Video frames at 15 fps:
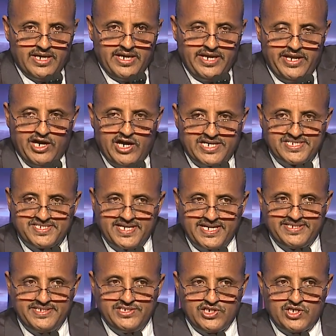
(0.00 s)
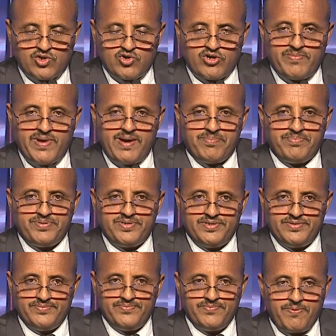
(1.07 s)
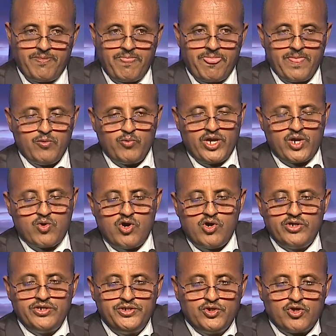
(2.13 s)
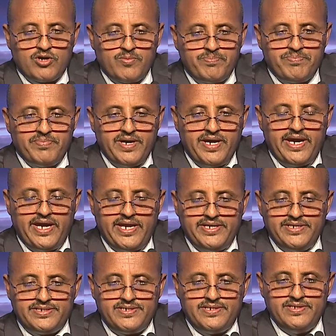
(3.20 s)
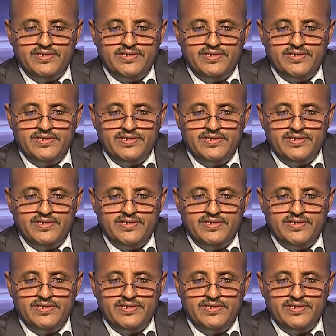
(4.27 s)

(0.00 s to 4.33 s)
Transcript: In our strategic roadmap, we call Europe and